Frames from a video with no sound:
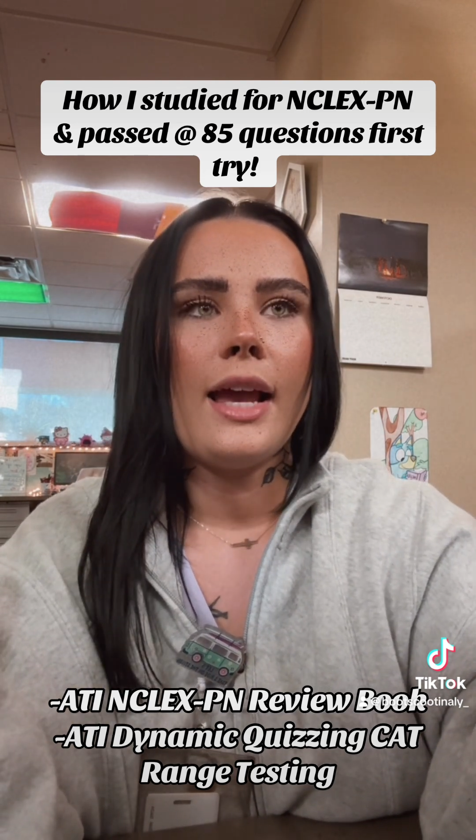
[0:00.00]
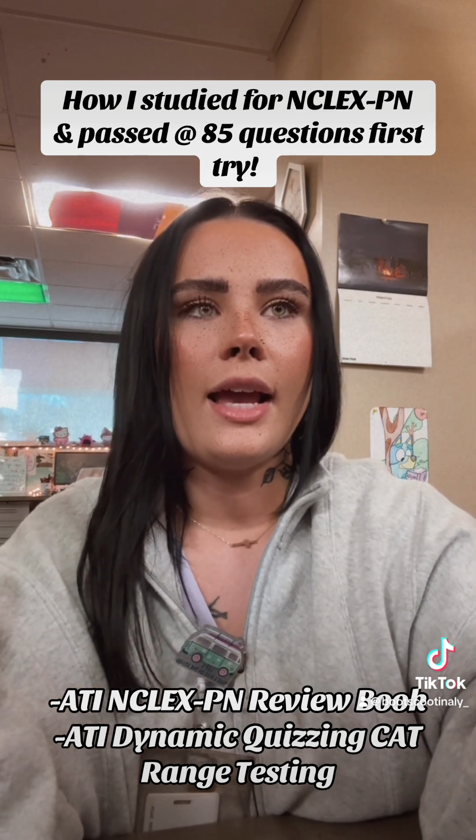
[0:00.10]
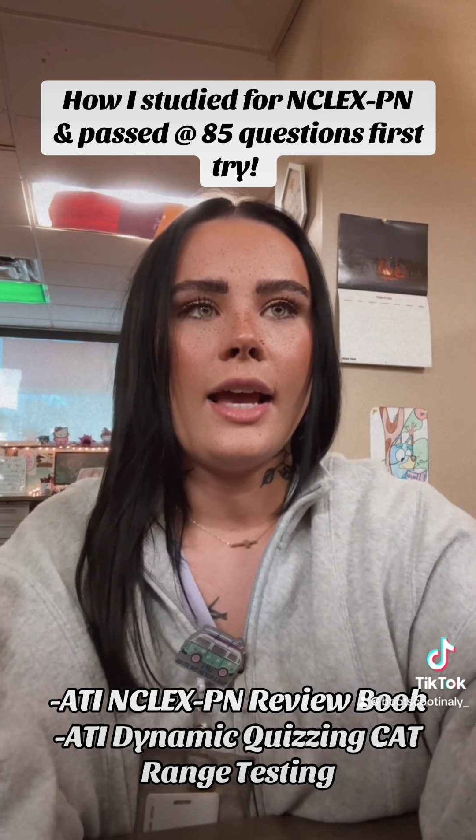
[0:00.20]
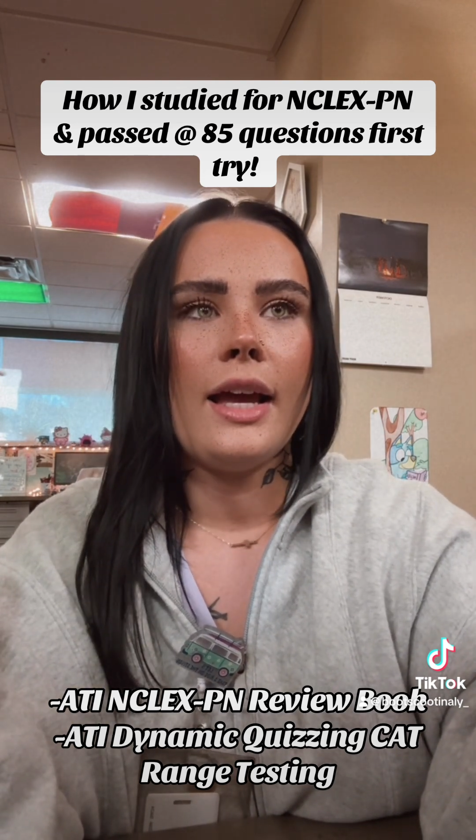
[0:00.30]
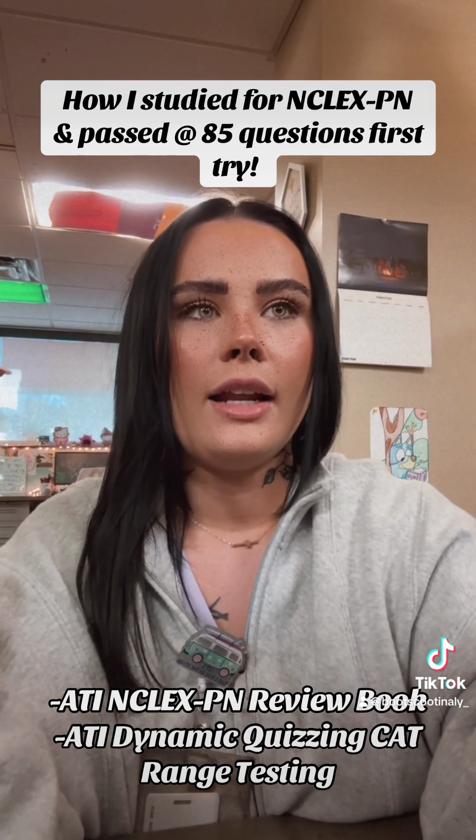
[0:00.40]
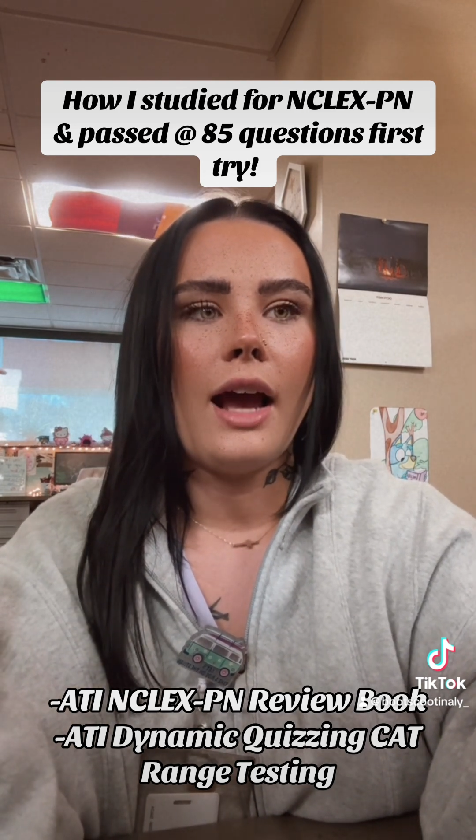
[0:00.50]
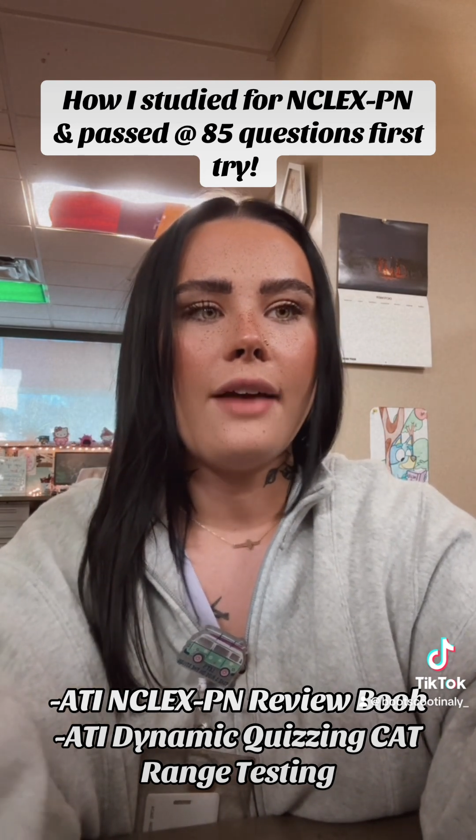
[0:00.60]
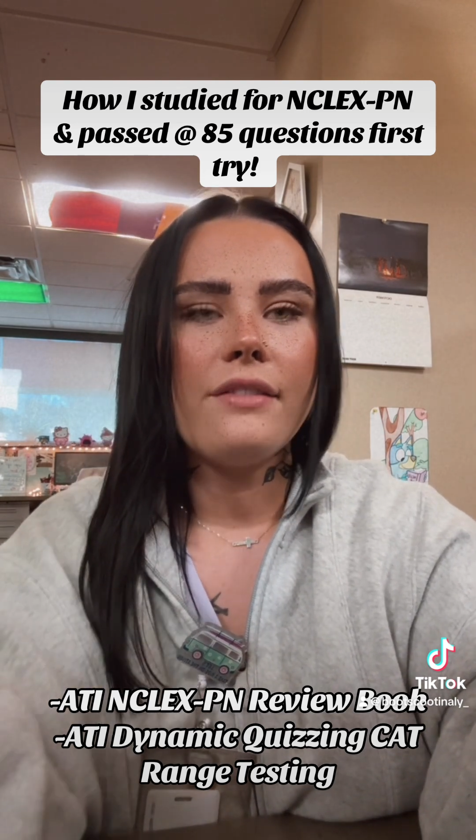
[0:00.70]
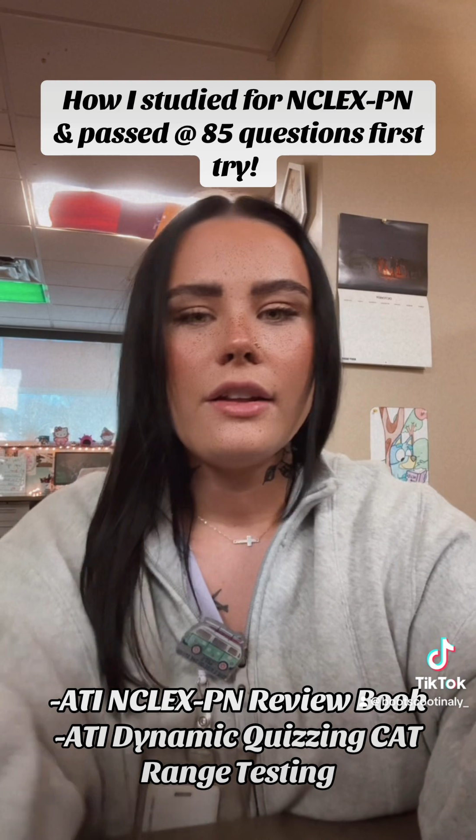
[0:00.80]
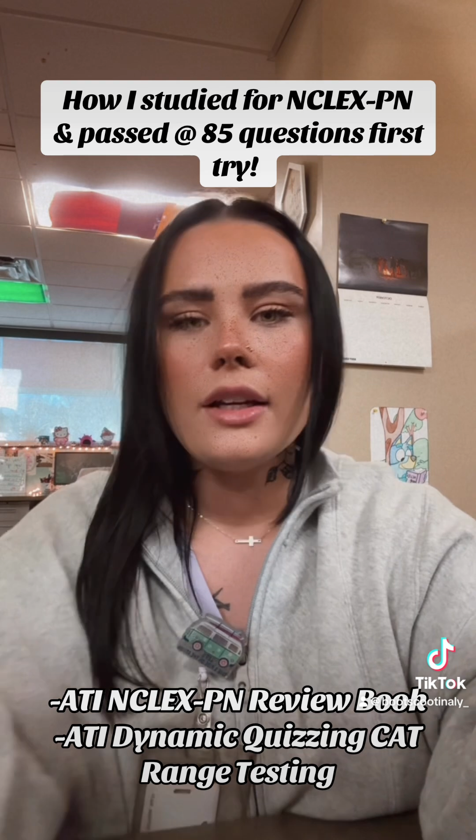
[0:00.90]
And I
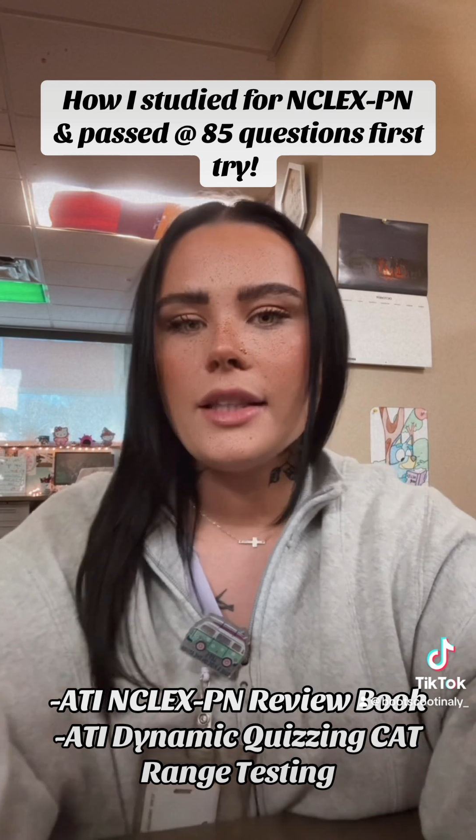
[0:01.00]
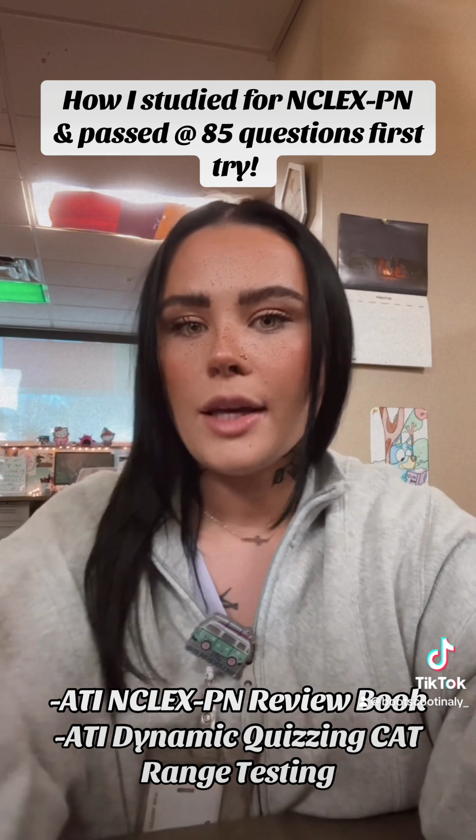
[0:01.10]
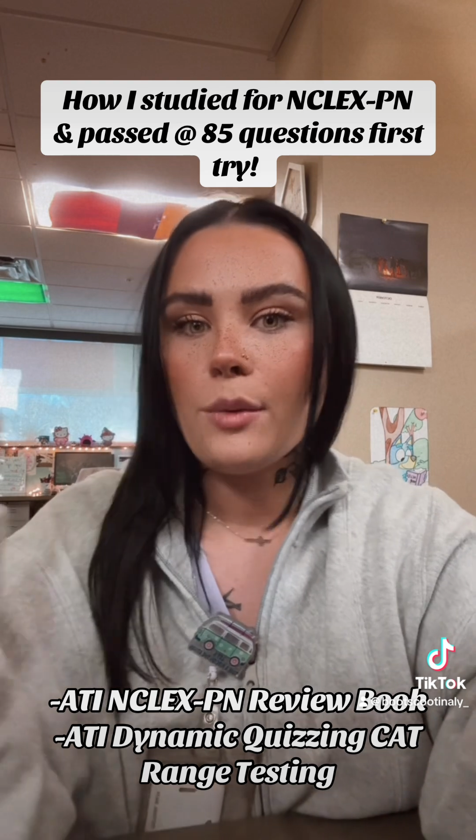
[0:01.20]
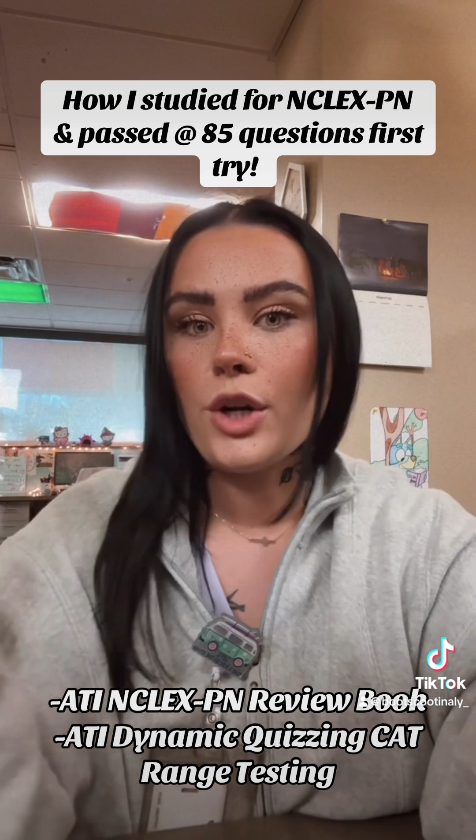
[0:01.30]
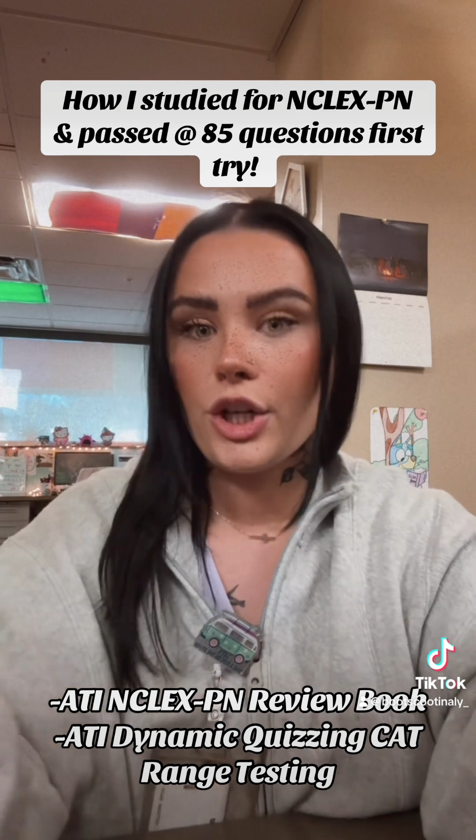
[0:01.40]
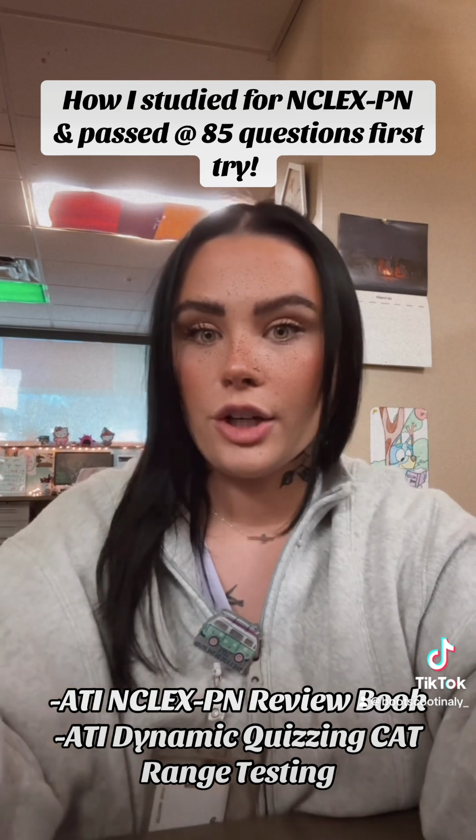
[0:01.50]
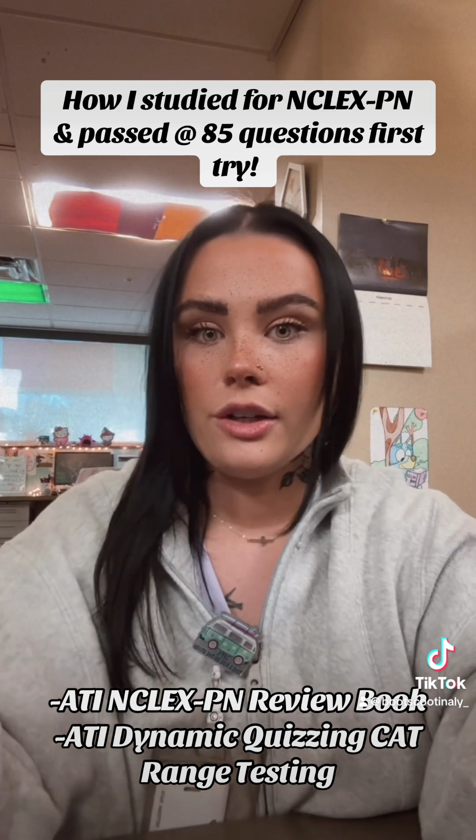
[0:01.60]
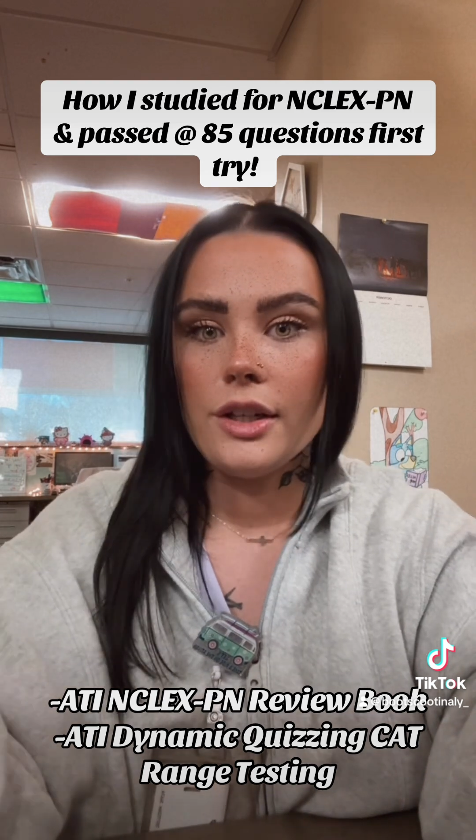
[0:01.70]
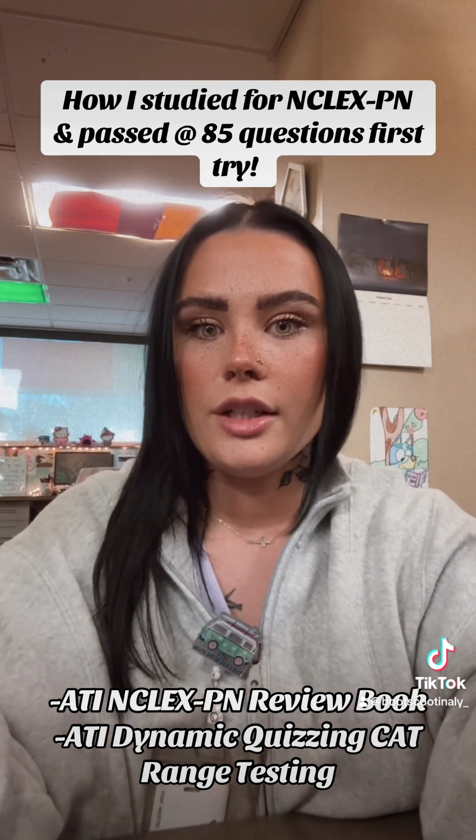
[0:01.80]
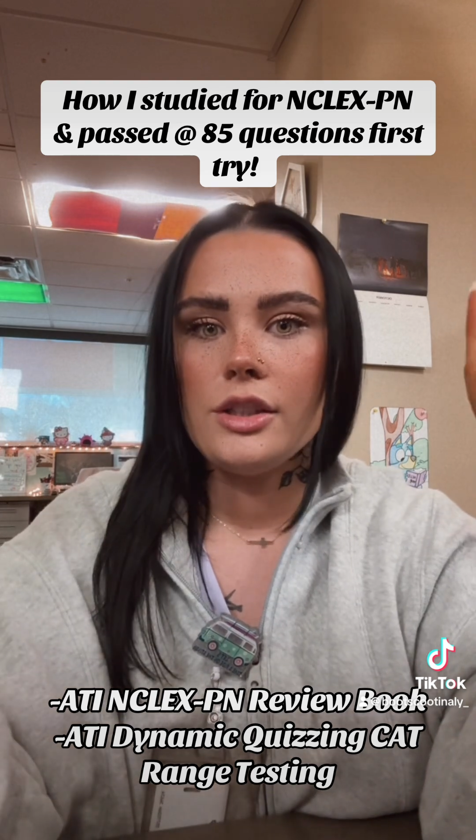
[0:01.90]
felt like they were good,